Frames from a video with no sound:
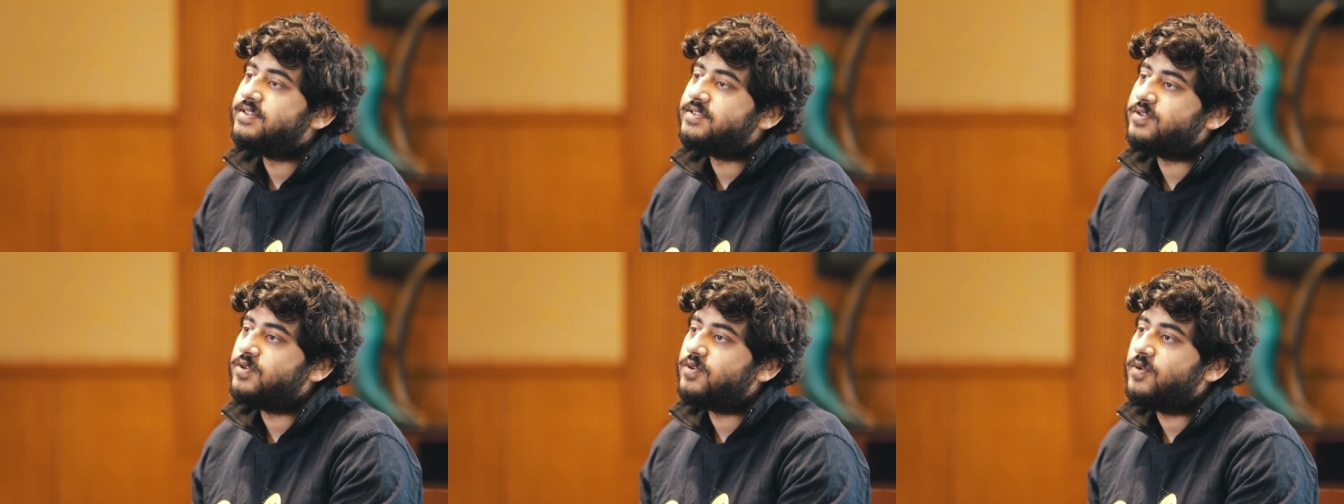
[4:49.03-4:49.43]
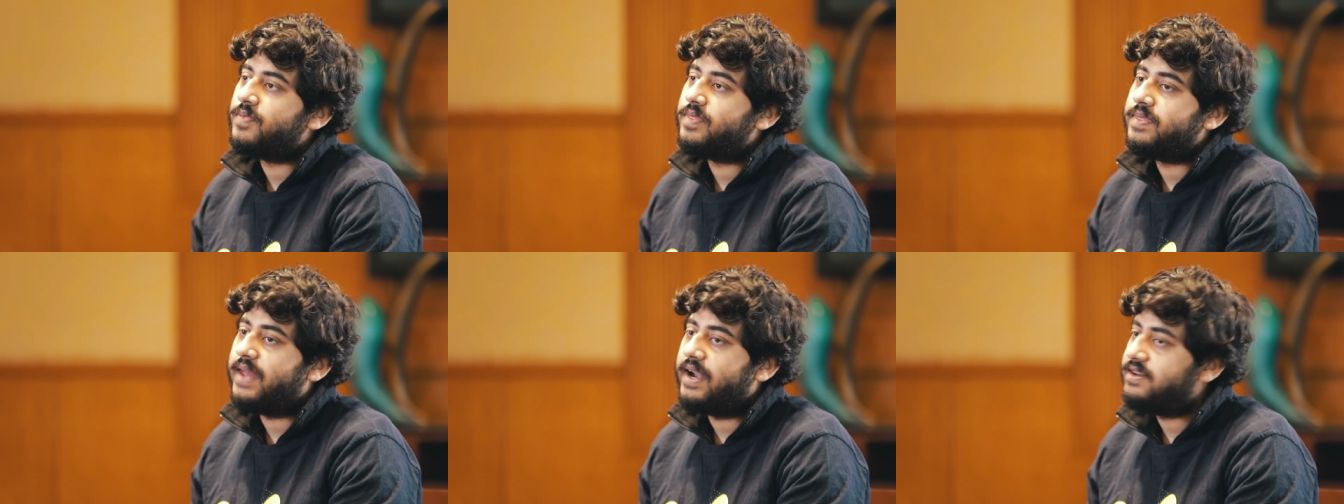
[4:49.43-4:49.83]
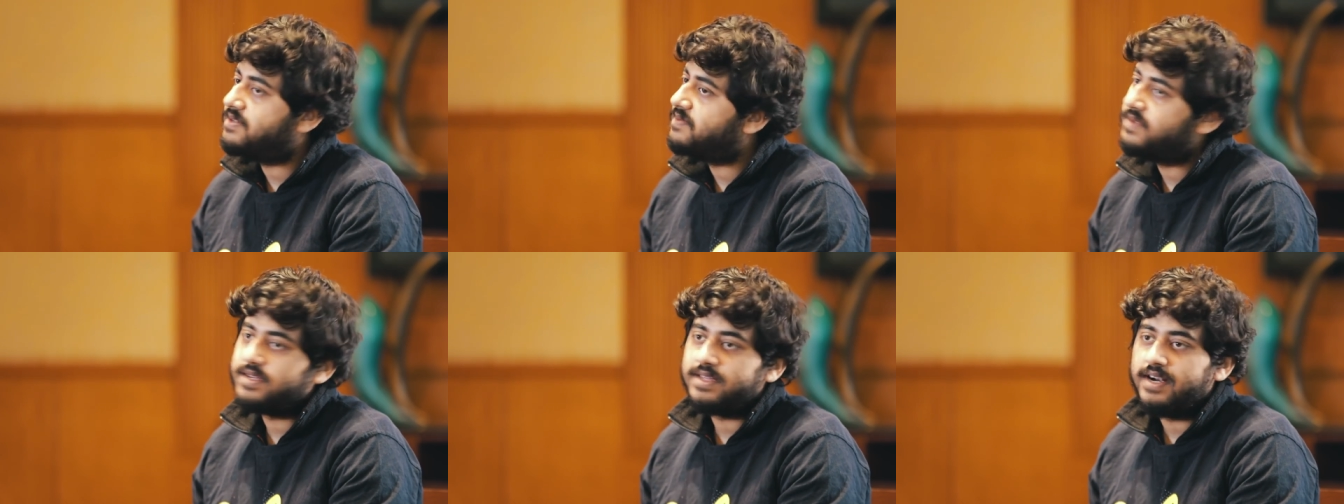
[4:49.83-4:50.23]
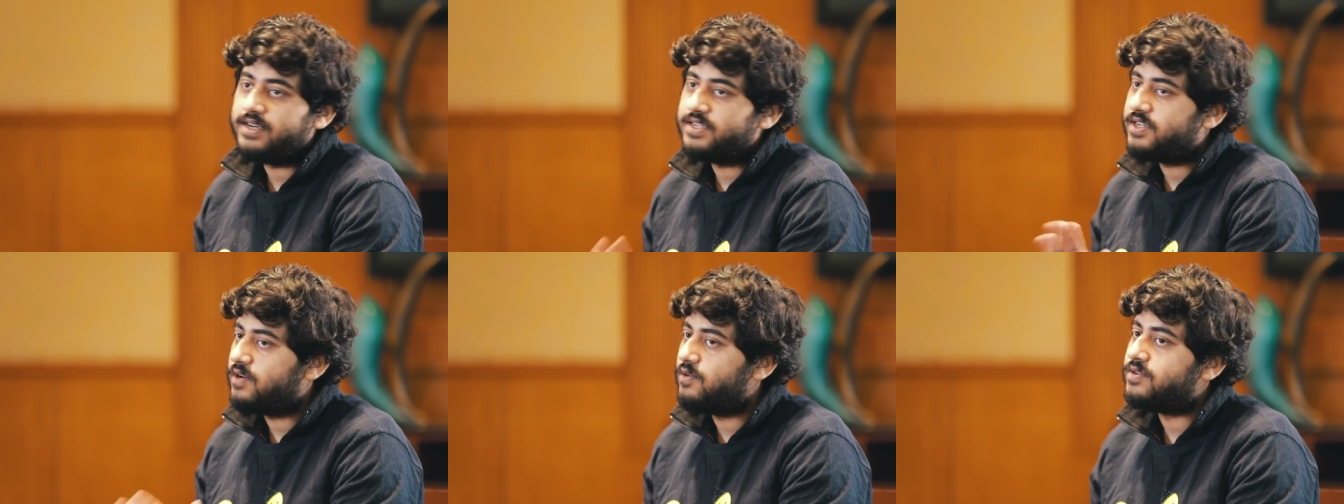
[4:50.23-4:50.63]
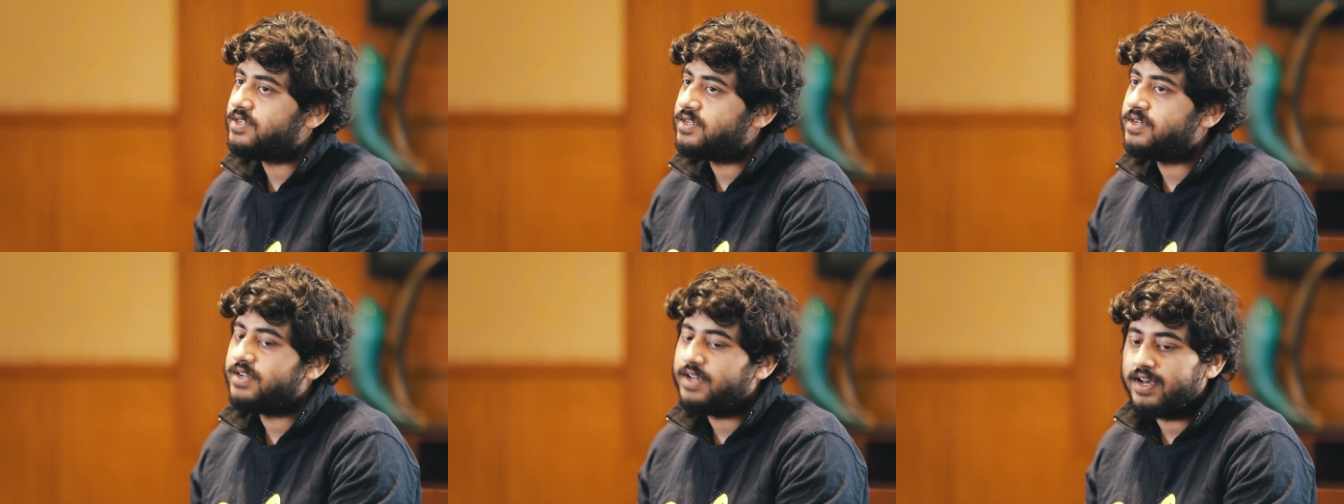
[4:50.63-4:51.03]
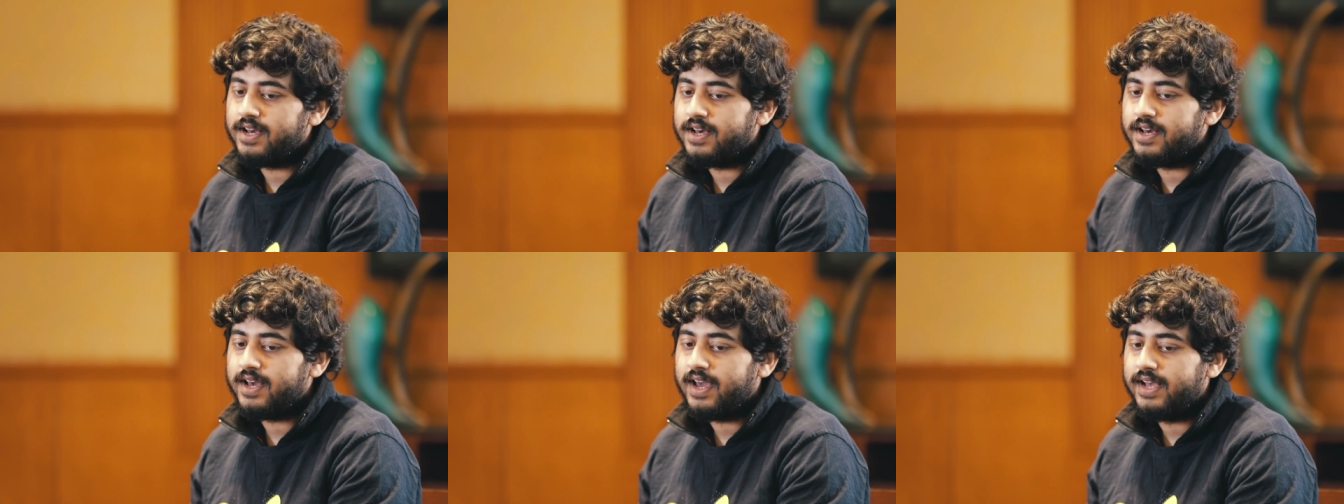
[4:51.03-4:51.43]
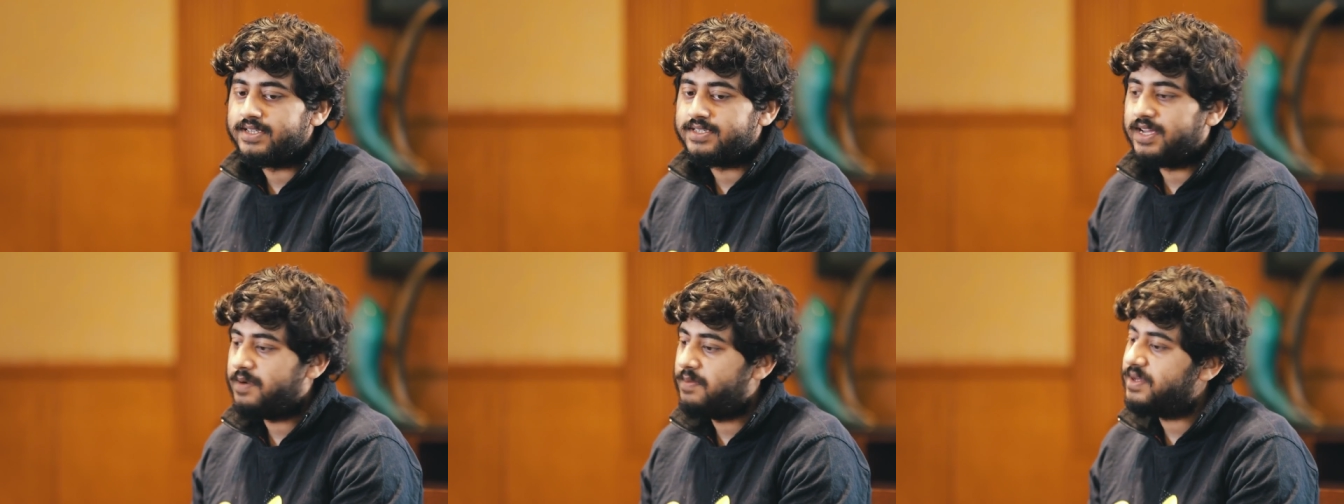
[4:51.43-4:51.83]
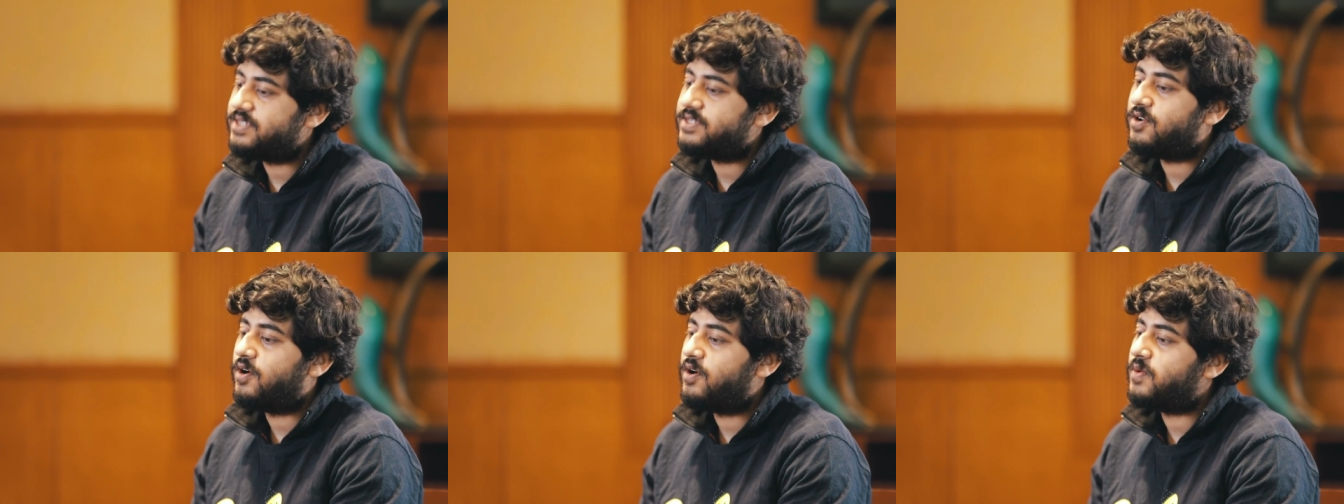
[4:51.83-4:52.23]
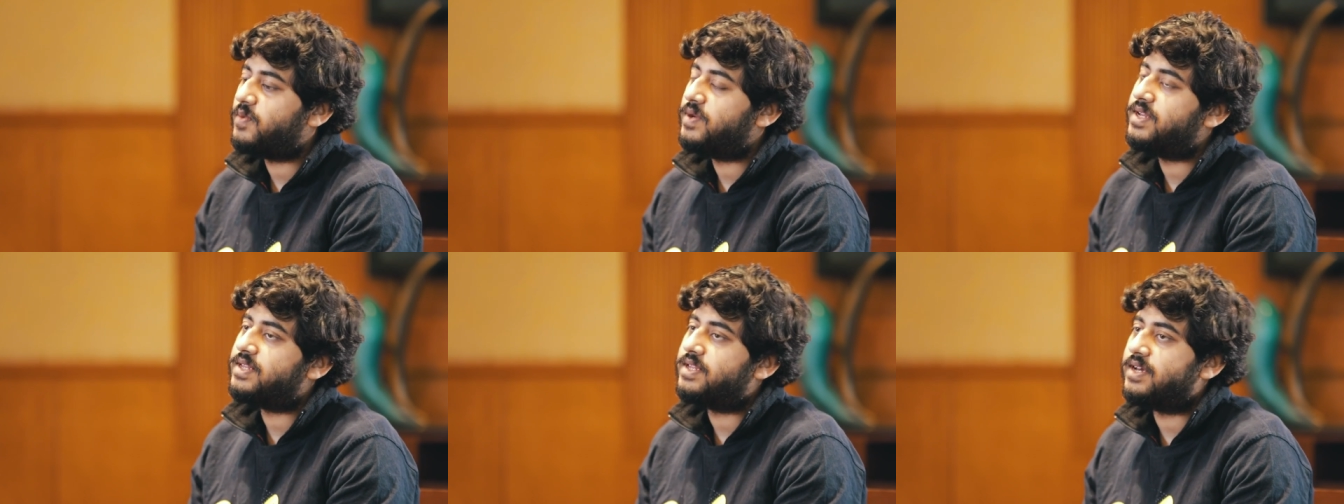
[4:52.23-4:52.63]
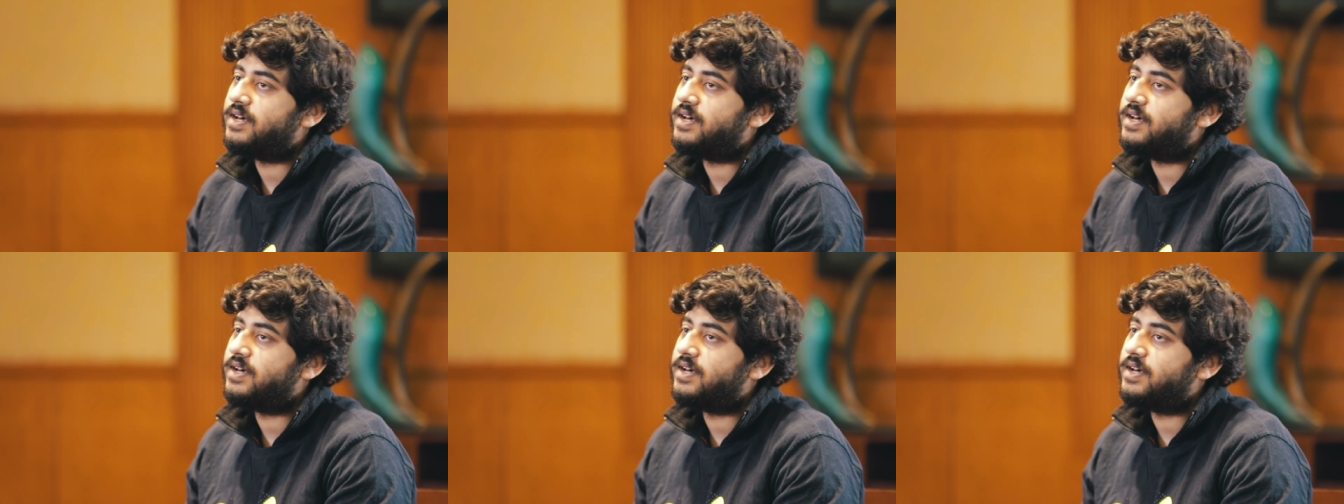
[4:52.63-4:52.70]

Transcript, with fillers: So that is something that DigitalOcean uh, has helped us a lot with.